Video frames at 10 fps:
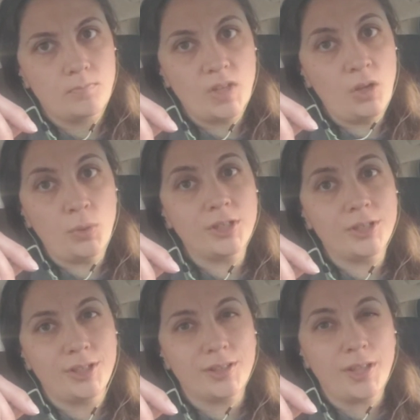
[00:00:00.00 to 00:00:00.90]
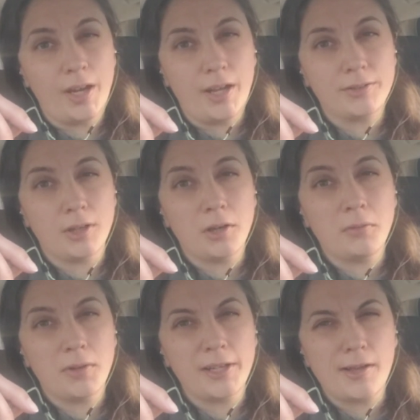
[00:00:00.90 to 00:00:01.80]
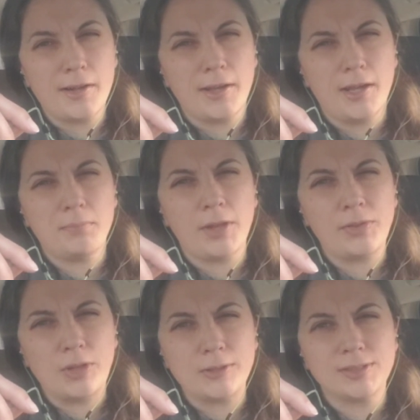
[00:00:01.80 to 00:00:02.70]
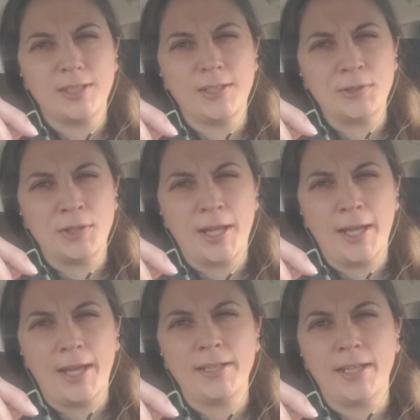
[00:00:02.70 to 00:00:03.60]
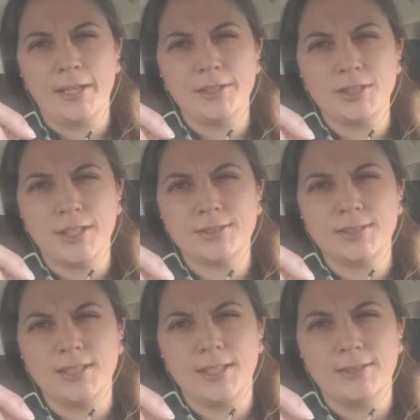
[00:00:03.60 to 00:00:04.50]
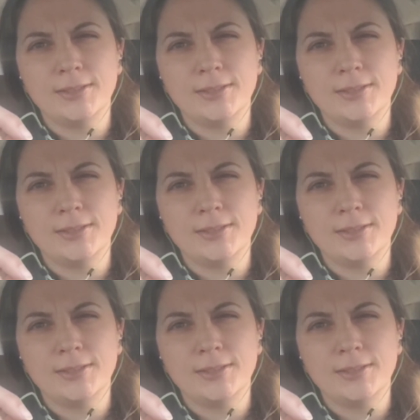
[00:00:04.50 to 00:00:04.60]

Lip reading: wanted to get that out there. Well, I kind of had my thoughts together and I hadn't had a chance to get